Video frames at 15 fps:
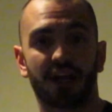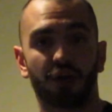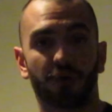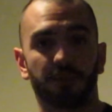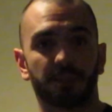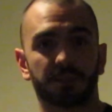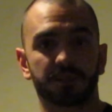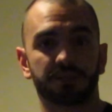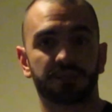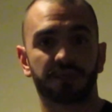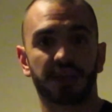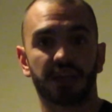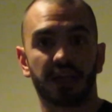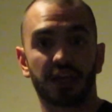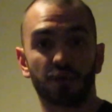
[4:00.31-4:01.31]
help.
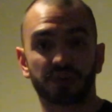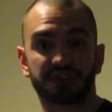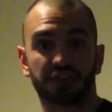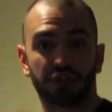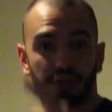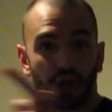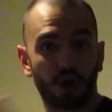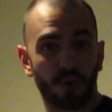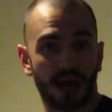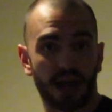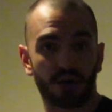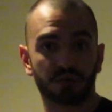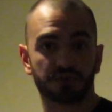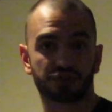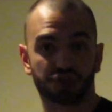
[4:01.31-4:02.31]
He wants to go
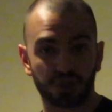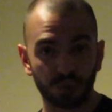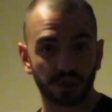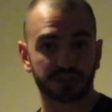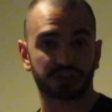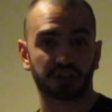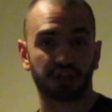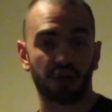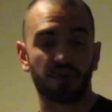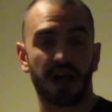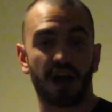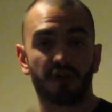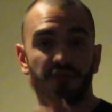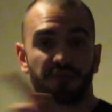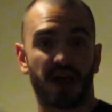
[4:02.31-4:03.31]
out, she wants to go
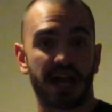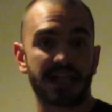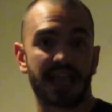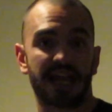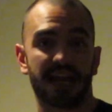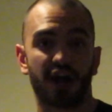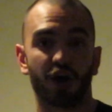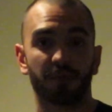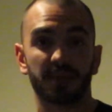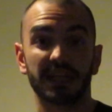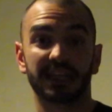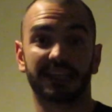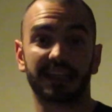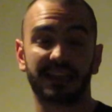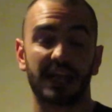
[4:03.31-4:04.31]
out, find that
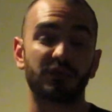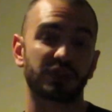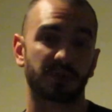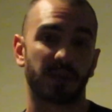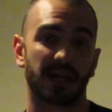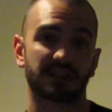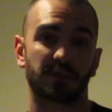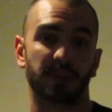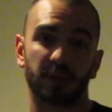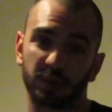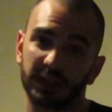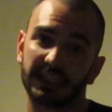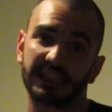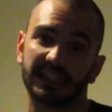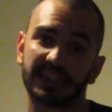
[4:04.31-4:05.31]
help, get that
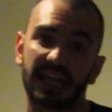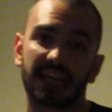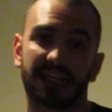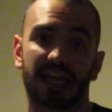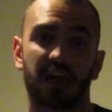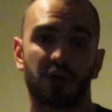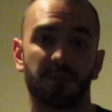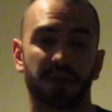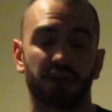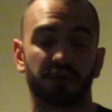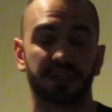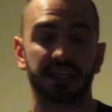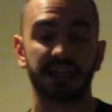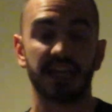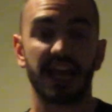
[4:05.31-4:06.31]
responsibility, get that
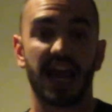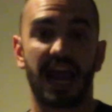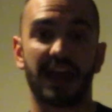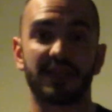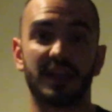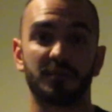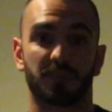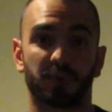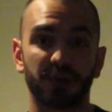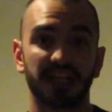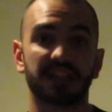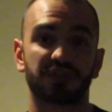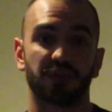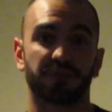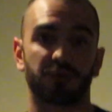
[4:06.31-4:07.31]
accountability, and then bring
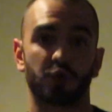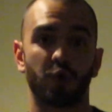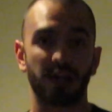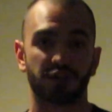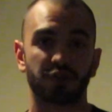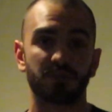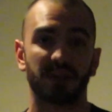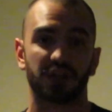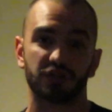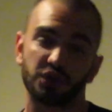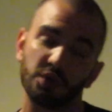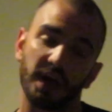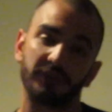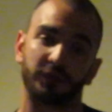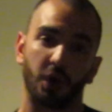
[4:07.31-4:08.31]
it to fruition because
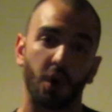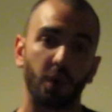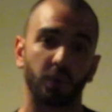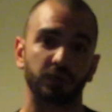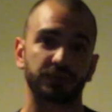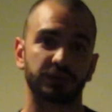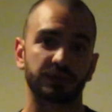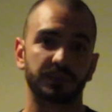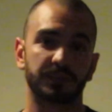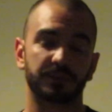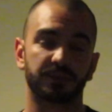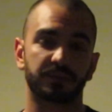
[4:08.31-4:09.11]
you have goals.